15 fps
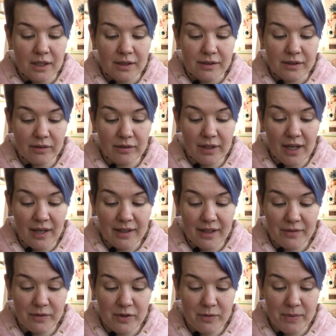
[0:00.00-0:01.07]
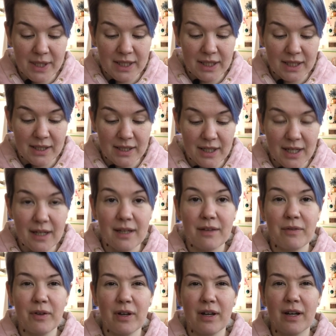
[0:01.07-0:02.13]
So yeah, that was my DNA.
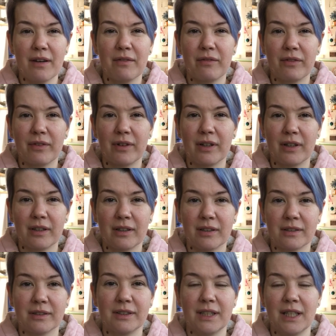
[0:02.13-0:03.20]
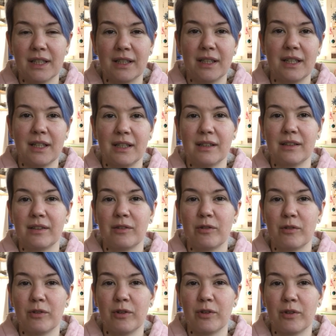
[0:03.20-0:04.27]
If you have a
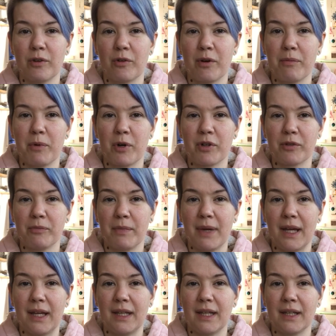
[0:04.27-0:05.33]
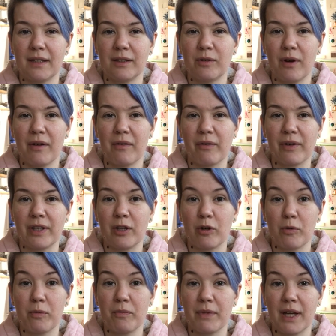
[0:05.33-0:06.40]
DNA, you know, report made and you have a
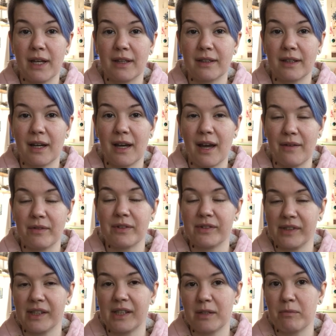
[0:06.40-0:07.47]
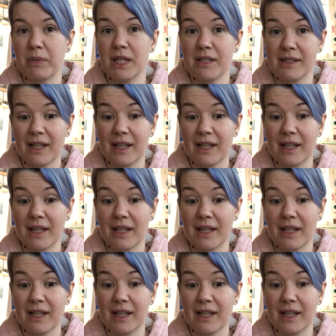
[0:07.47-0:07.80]
video and I haven't seen it, please